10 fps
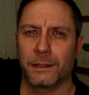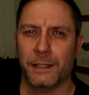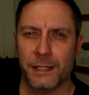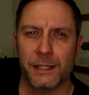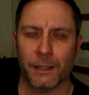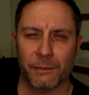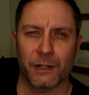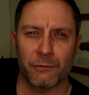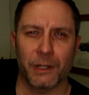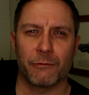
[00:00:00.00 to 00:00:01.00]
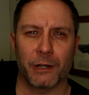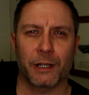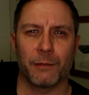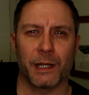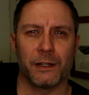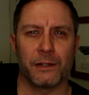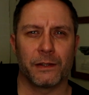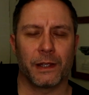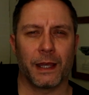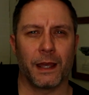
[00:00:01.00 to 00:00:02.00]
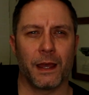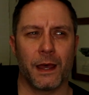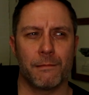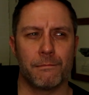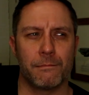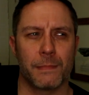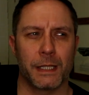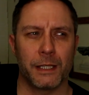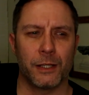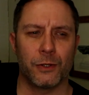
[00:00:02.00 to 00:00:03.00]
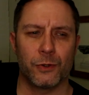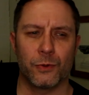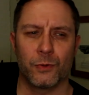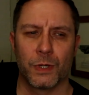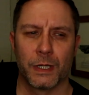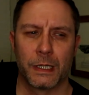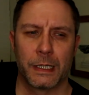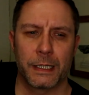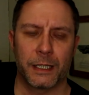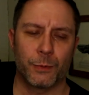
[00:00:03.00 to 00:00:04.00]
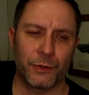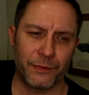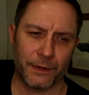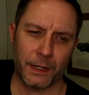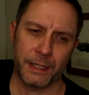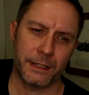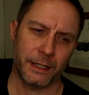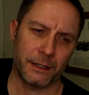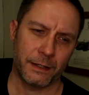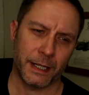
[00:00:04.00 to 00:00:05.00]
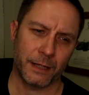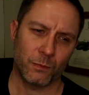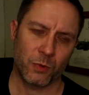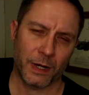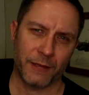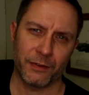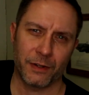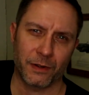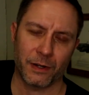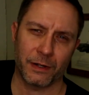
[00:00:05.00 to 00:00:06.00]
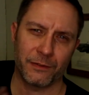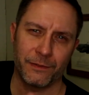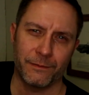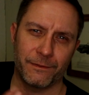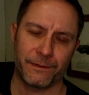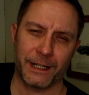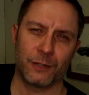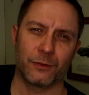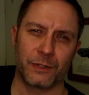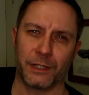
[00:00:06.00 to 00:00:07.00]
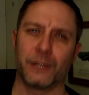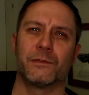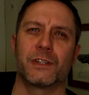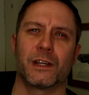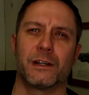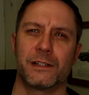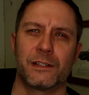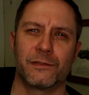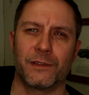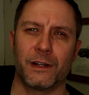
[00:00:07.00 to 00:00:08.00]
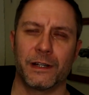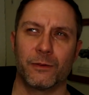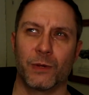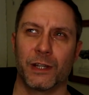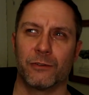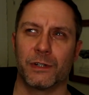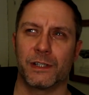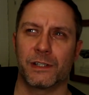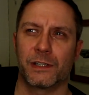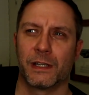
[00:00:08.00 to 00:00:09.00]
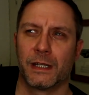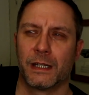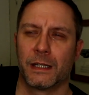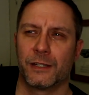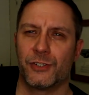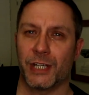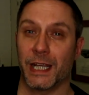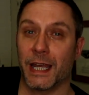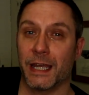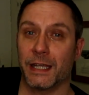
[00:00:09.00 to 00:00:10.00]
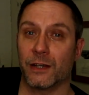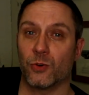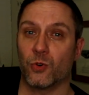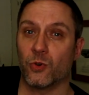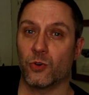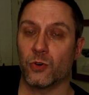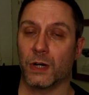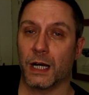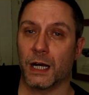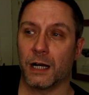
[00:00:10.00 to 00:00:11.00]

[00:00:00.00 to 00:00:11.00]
This is something I really recommend. You will find in whatever kind of field that you've decided to fly in, whether it's GA or